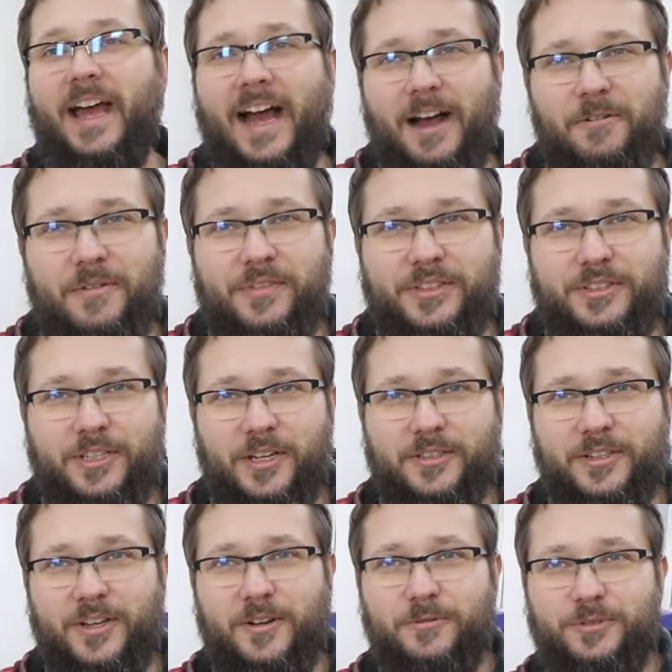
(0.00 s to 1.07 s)
However,
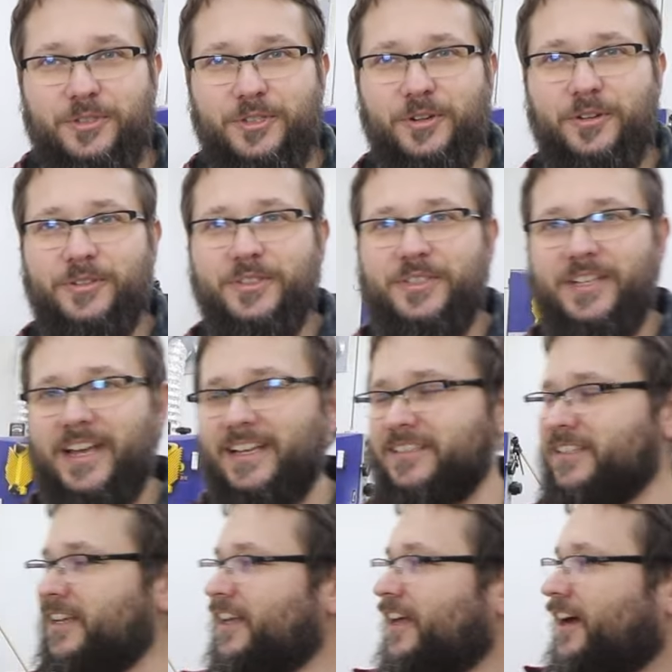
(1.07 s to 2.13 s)
don't go just
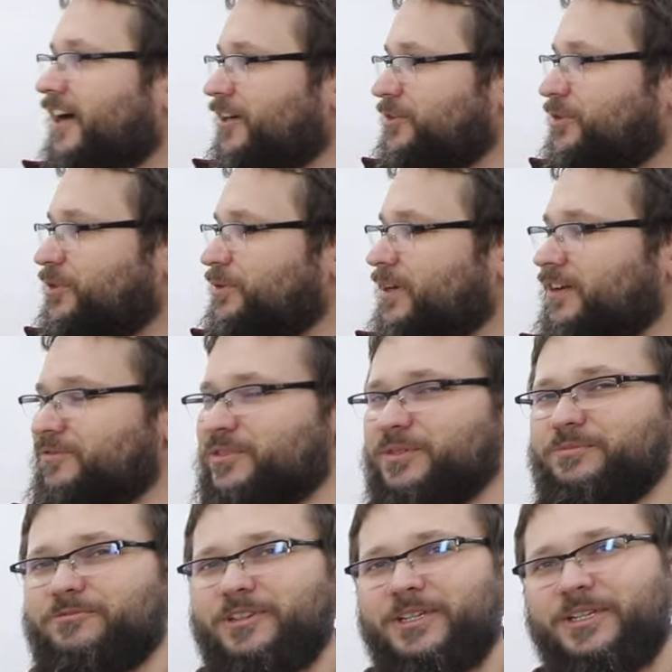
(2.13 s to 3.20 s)
yet. I do have
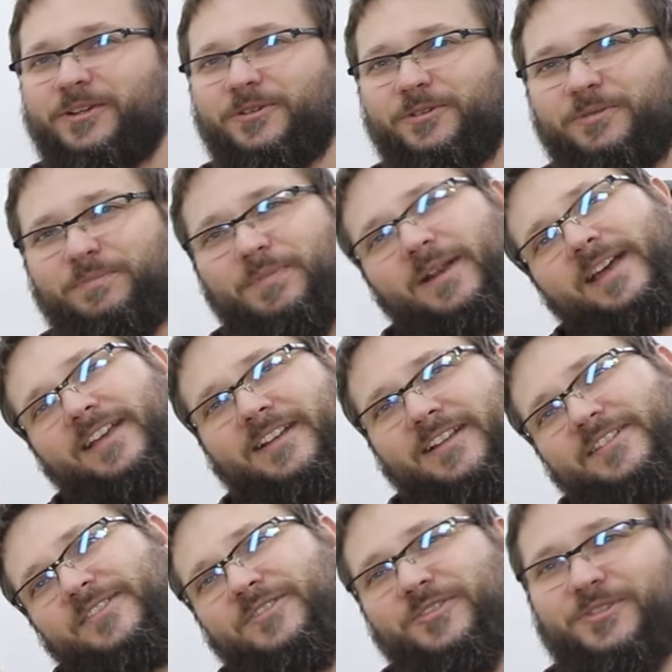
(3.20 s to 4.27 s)
some really cool
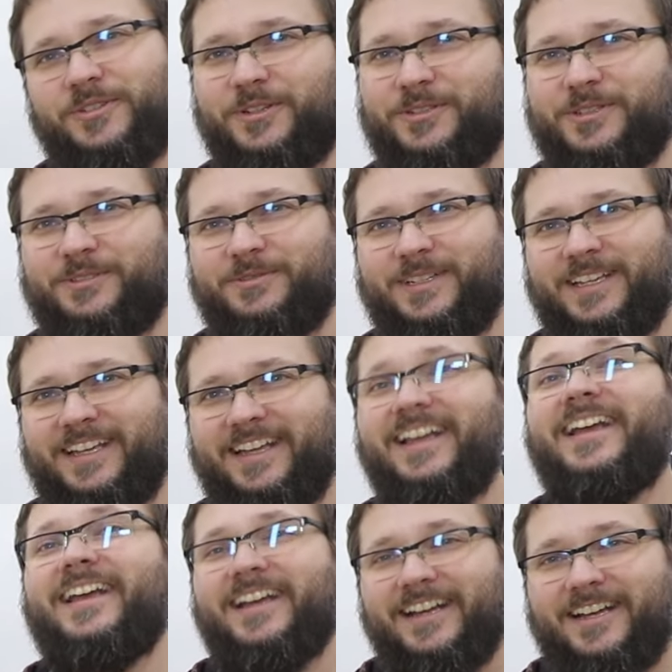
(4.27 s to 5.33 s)
playlists just over
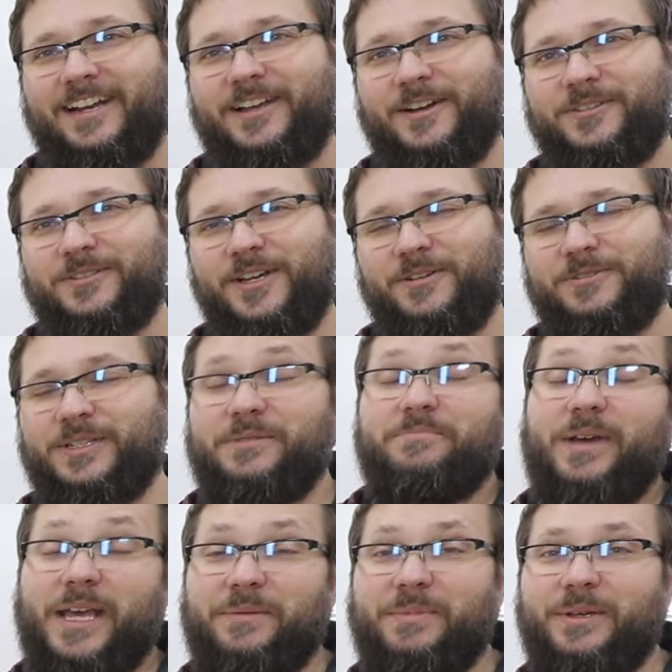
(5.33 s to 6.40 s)
here. Click on those
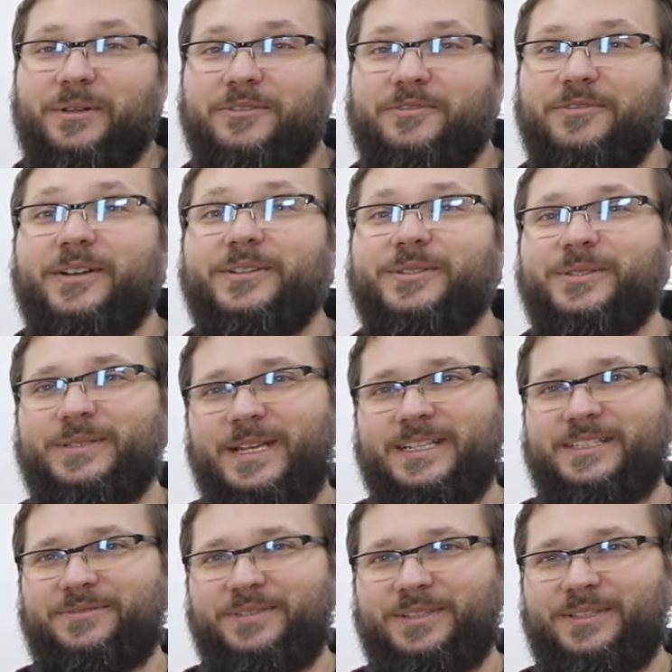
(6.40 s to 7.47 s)
and maybe you'll find your
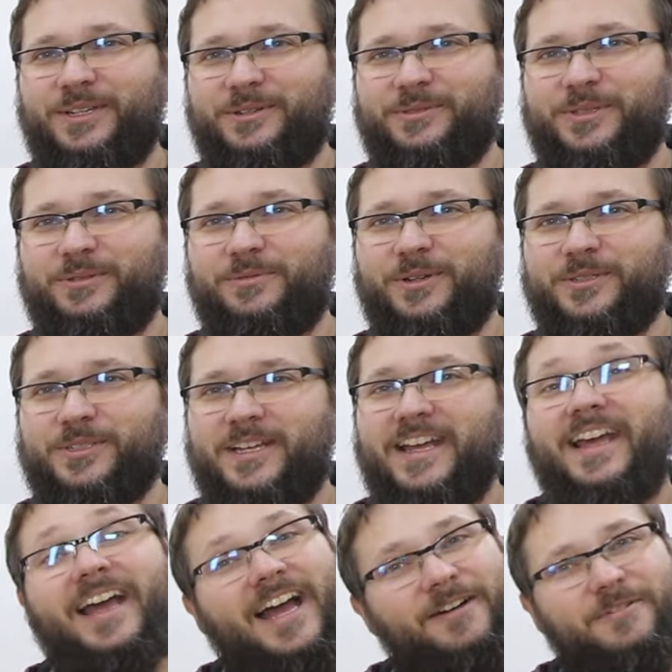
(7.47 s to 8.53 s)
next video to watch.
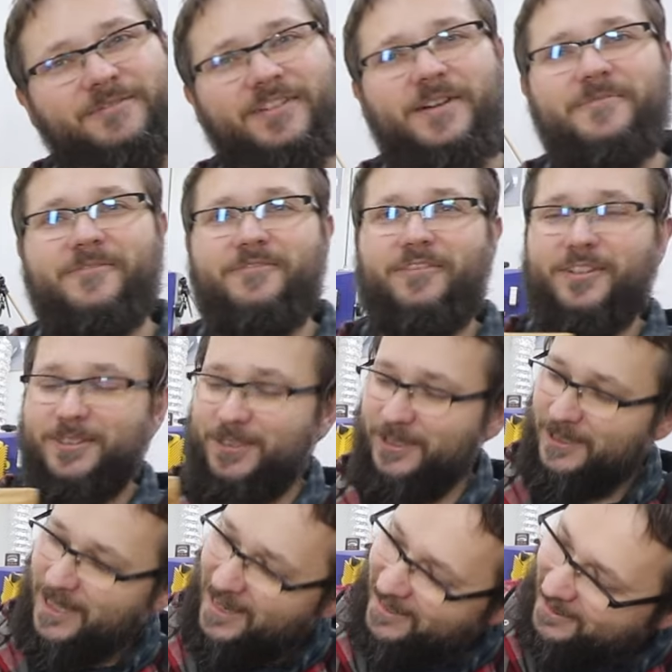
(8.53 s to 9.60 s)
However, for
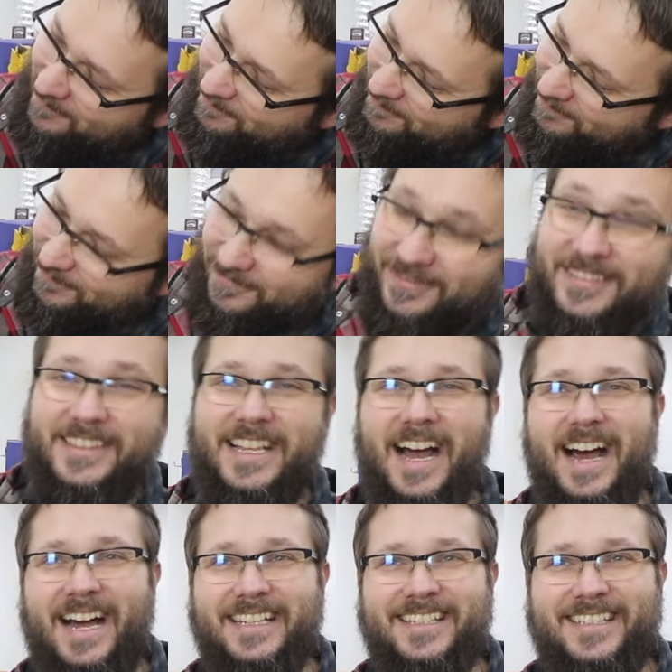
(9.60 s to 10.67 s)
today,
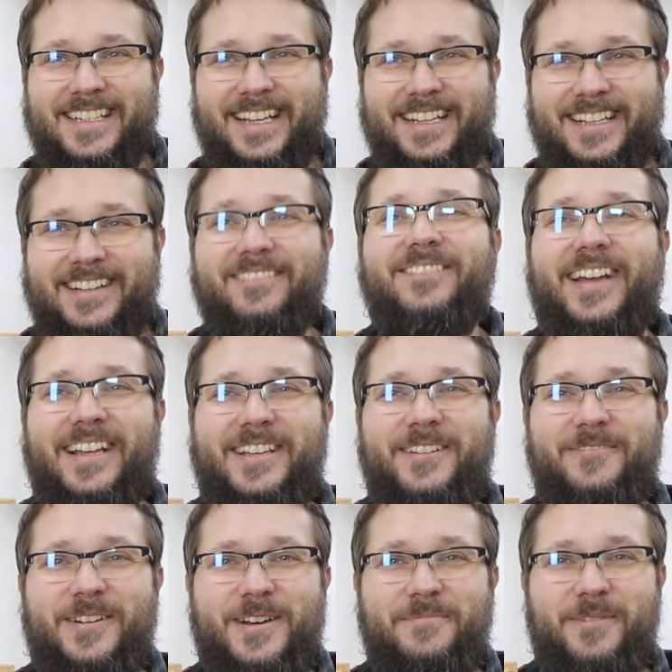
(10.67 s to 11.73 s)
that's it. Thank
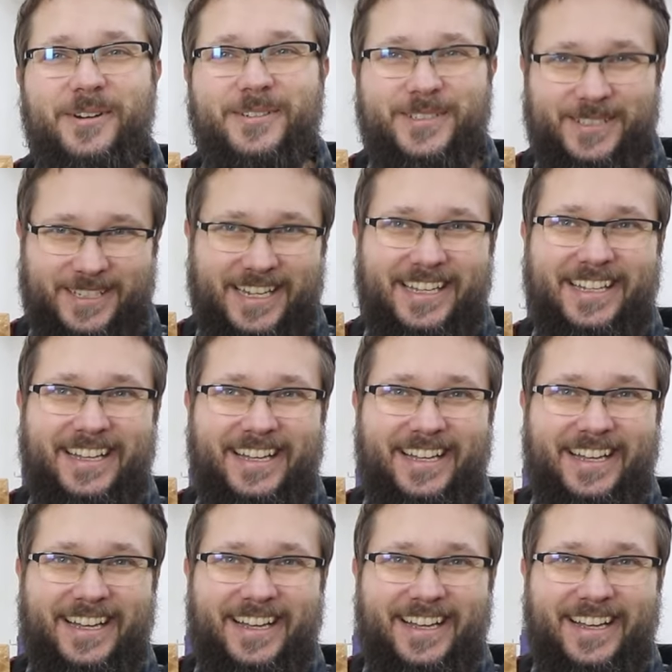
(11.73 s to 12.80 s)
you very much. Take
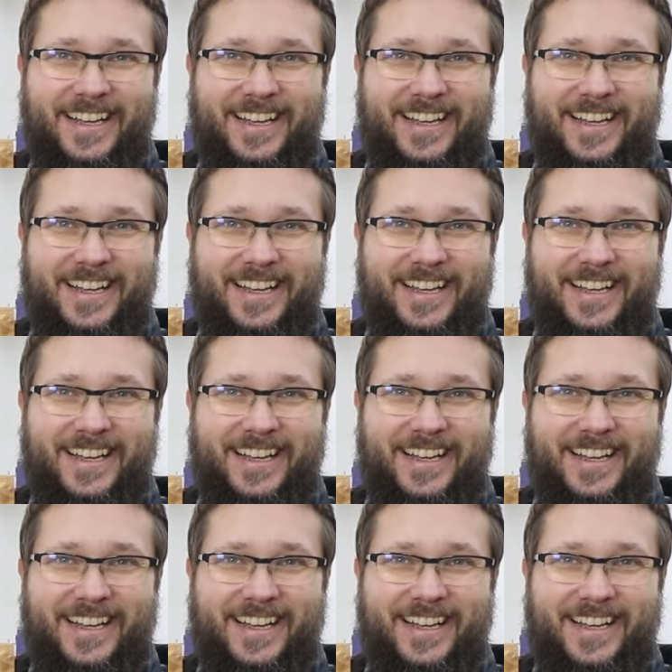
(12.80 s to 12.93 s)
care.